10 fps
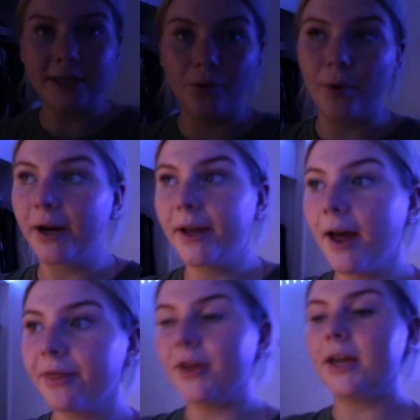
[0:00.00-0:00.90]
like where I
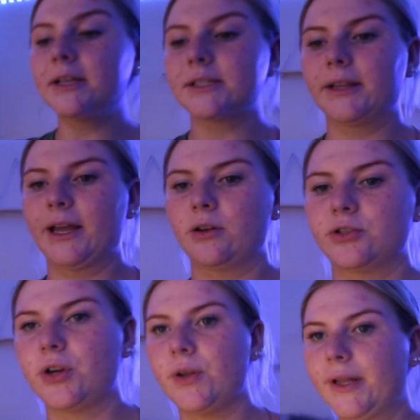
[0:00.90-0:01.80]
got things and like I'll
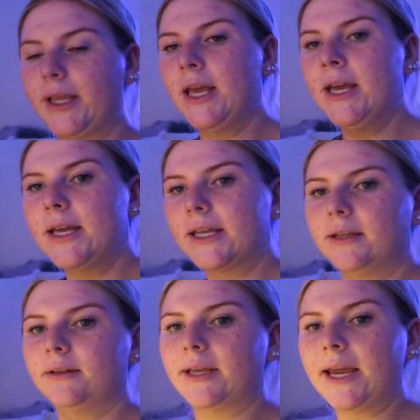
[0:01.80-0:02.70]
show you like
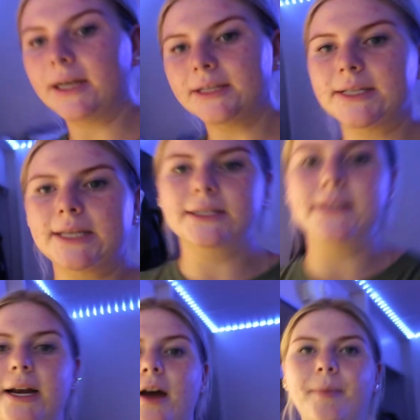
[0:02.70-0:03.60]
Katie's desk
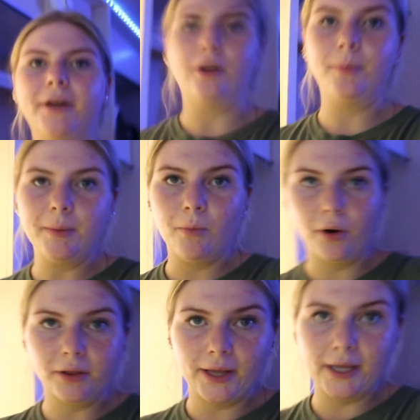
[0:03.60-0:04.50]
set up and it'll be
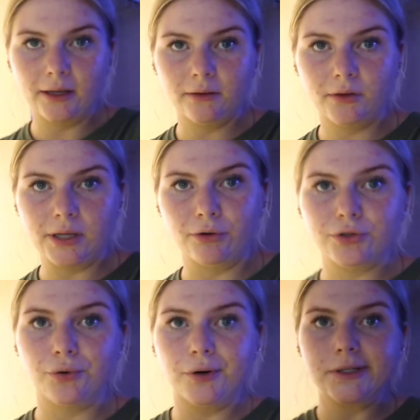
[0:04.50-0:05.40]
more like
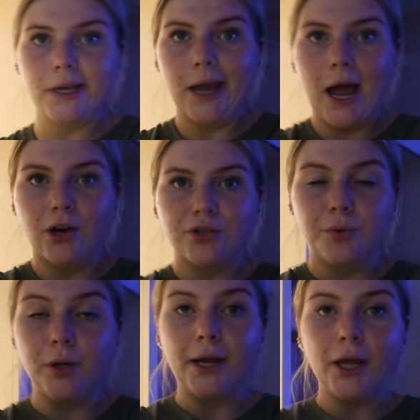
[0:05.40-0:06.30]
geared towards like
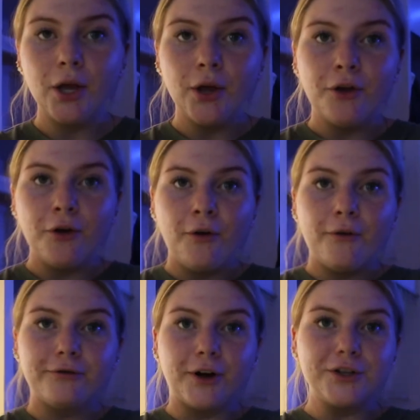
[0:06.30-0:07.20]
actual like
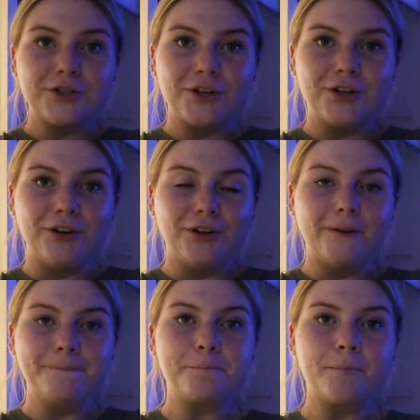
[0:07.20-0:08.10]

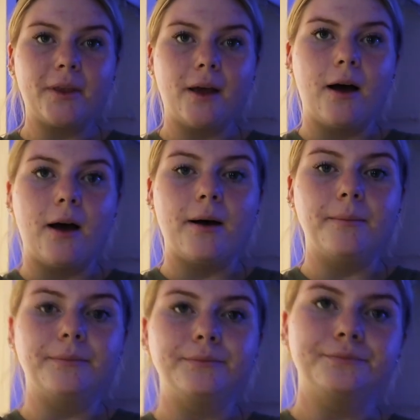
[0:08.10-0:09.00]
functional
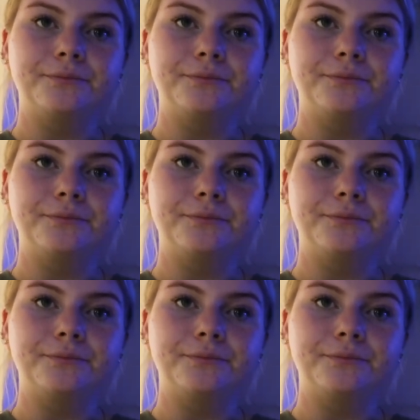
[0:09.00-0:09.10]
um